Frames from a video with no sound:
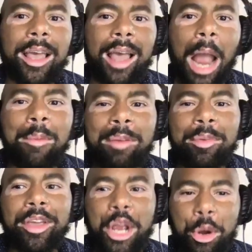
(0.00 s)
I remember
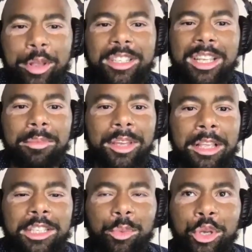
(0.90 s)
hearing some
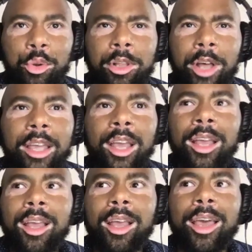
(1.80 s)
things where you're like,
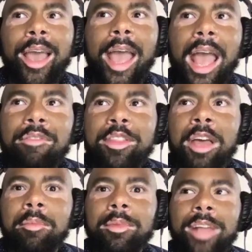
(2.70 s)
having
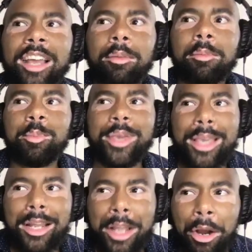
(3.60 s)
them like
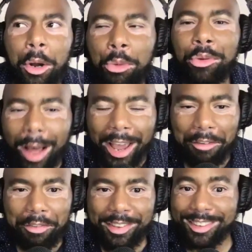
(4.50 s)
be in their own
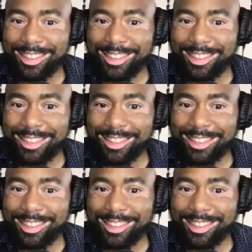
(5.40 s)
life.